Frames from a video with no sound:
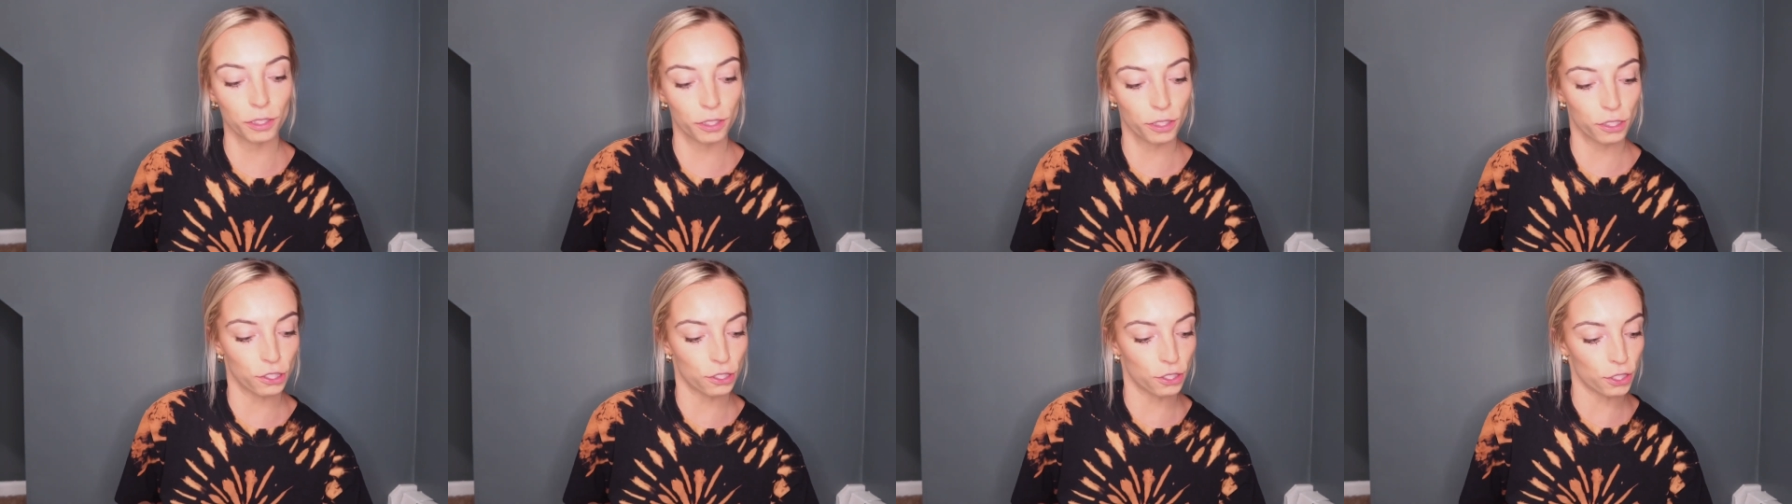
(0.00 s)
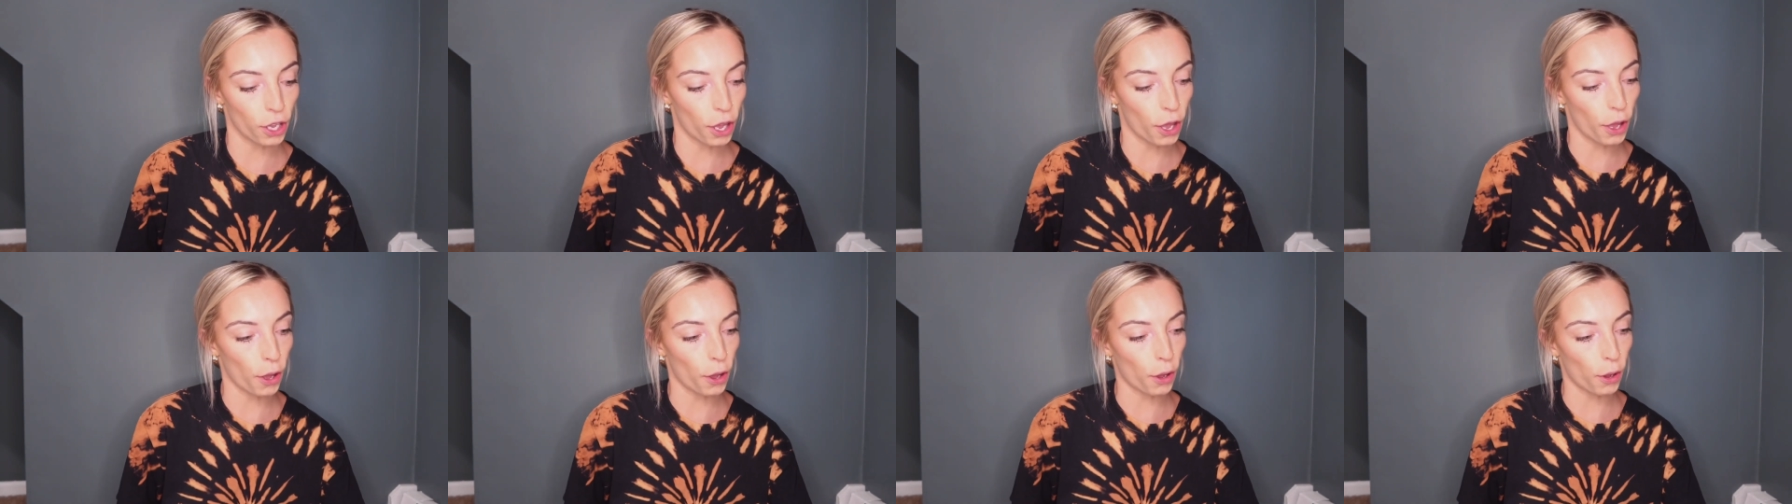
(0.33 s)

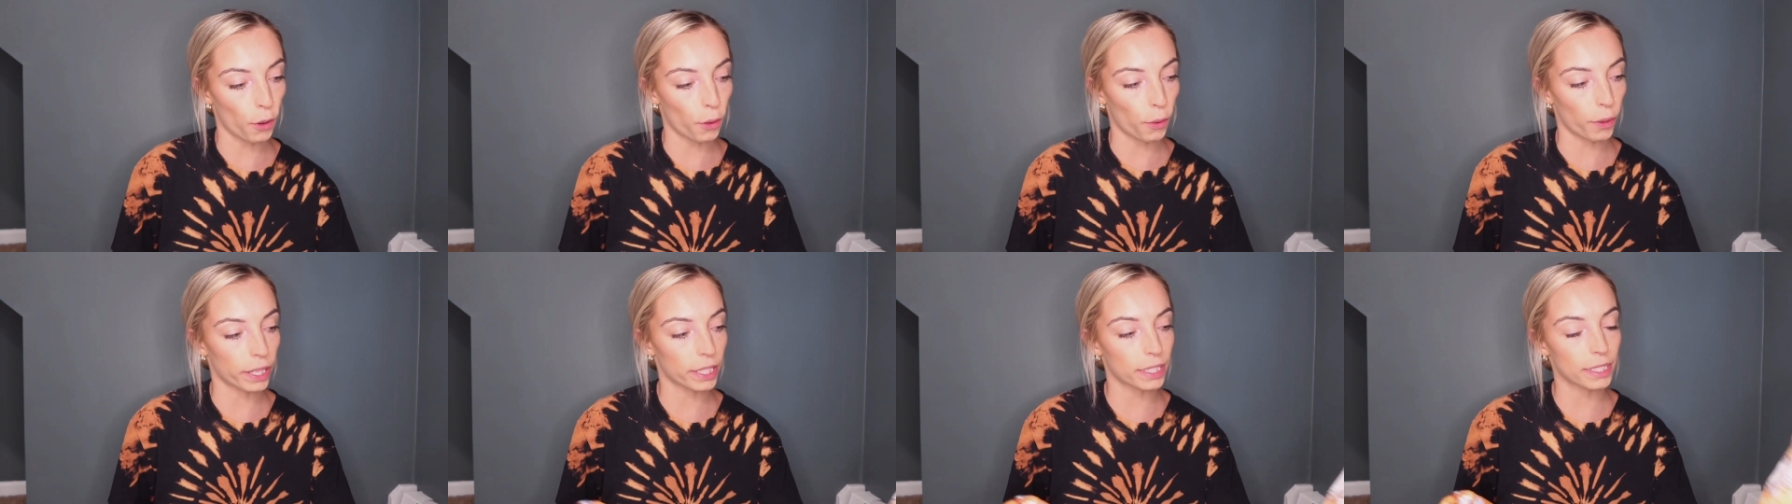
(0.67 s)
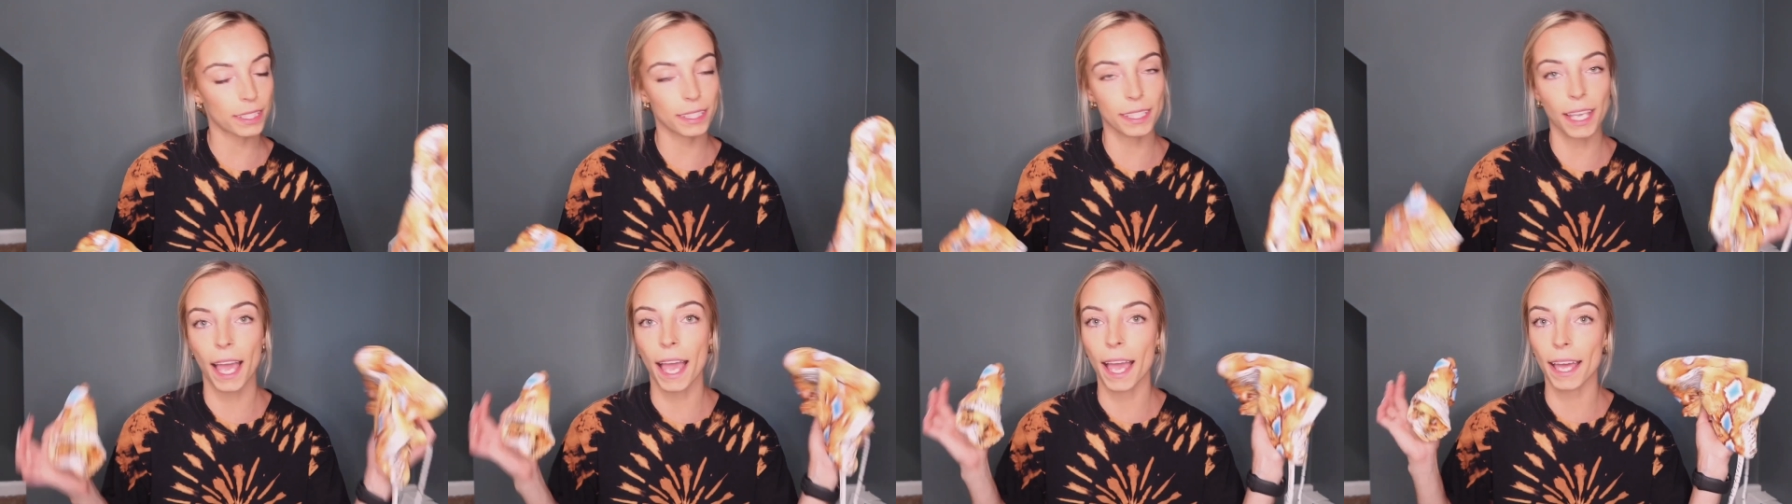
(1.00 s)
So
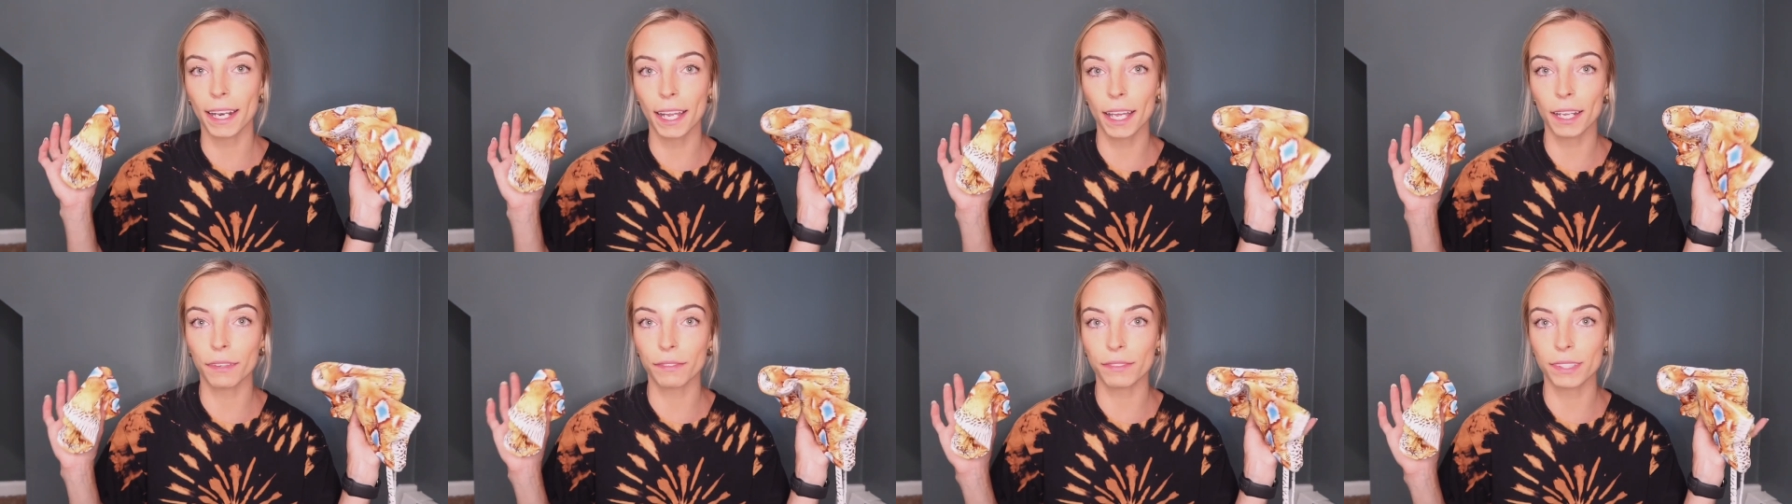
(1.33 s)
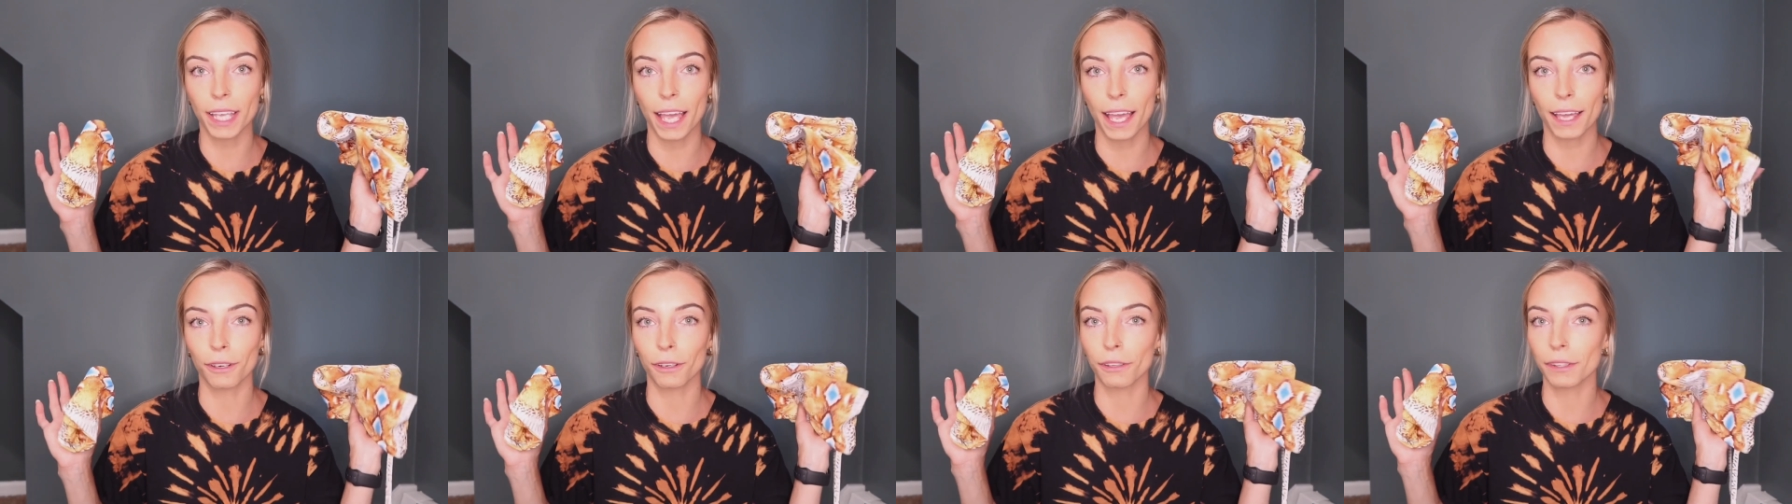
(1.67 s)
10 out of
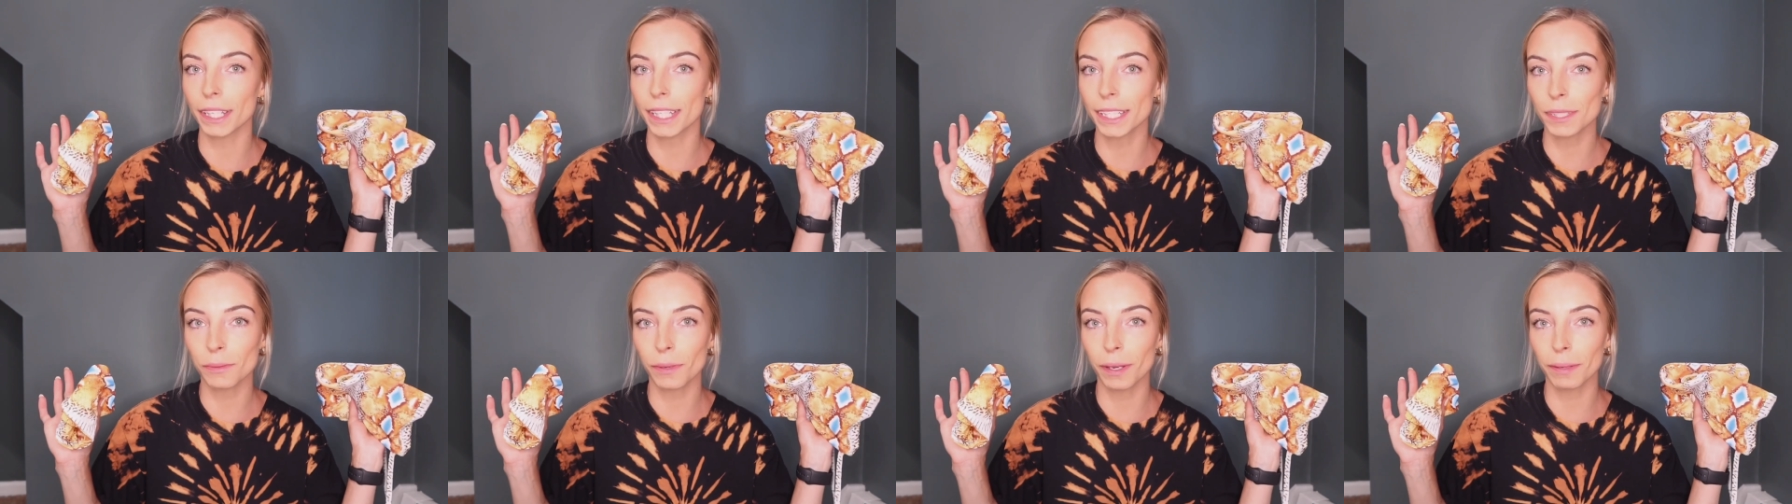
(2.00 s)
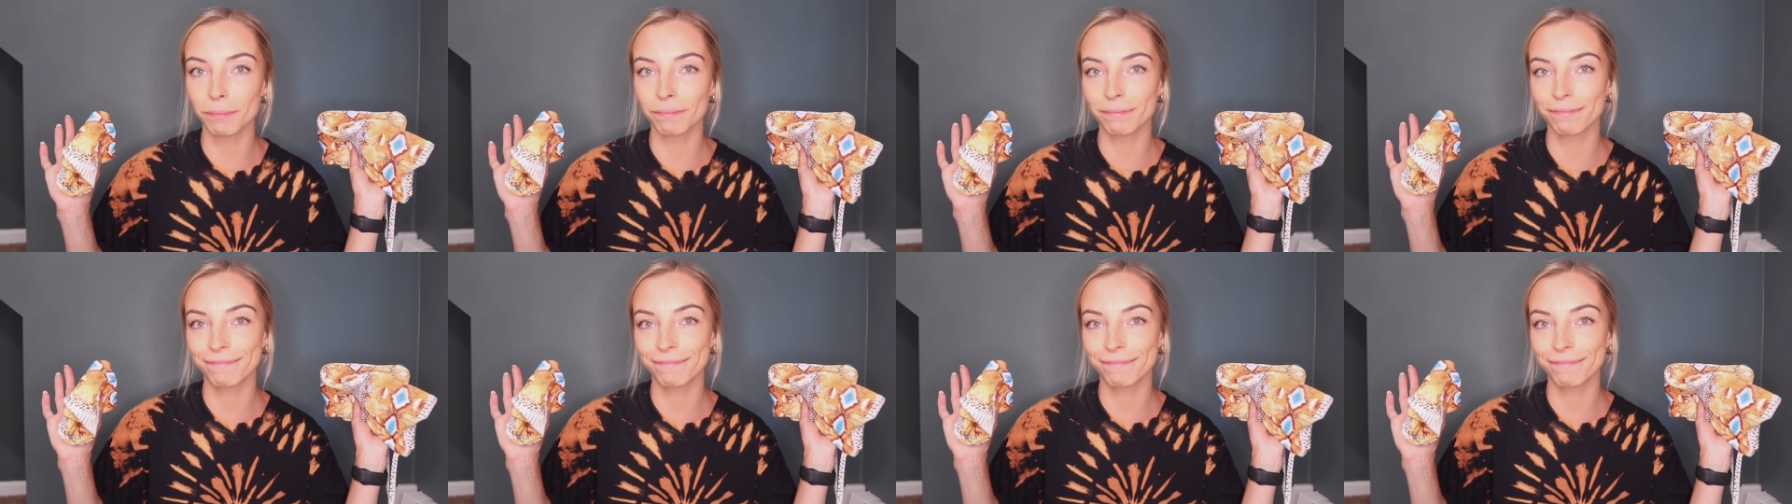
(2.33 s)
10 on this one.